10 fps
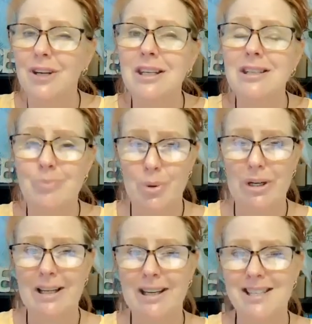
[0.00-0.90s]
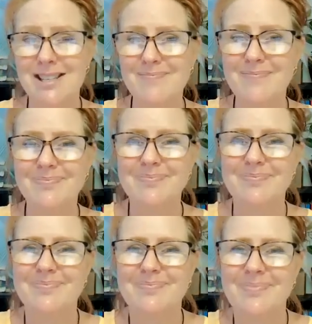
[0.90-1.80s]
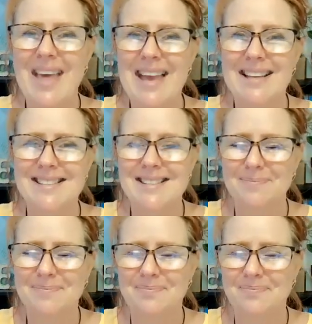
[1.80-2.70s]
It is brilliant. Thanks.